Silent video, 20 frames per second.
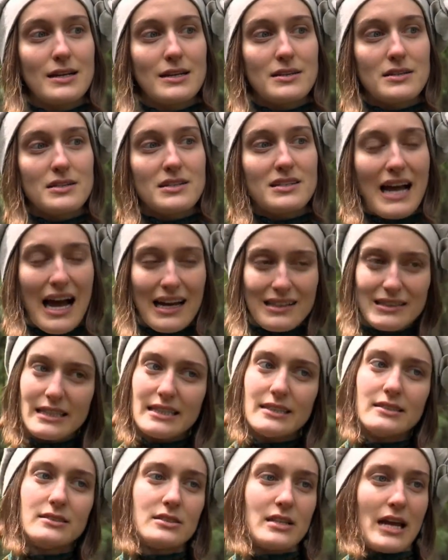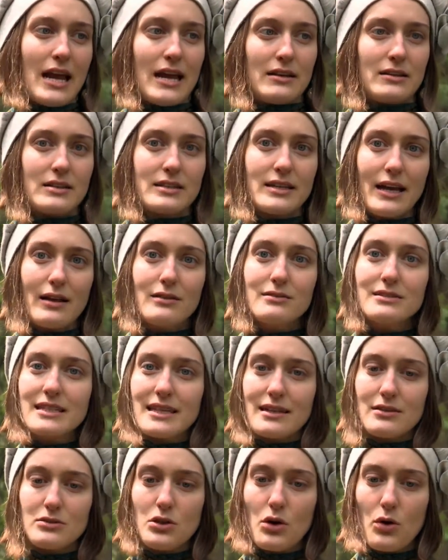Scotland and
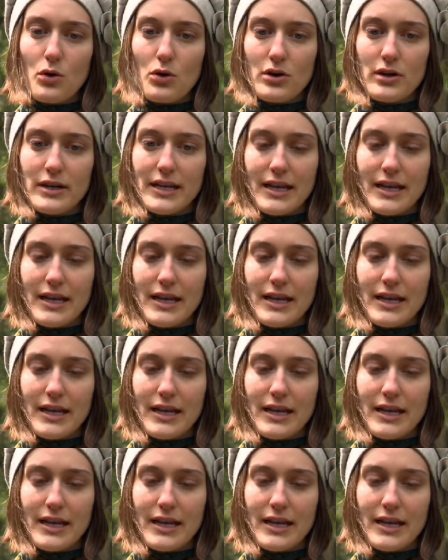Celtic lore,